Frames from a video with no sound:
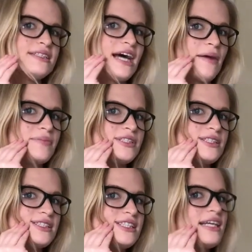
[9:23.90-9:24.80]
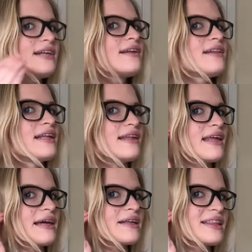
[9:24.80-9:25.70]
tap to the chin, then
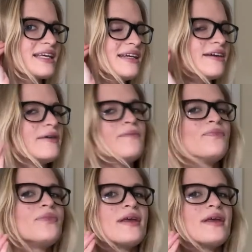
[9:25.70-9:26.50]
like the ear.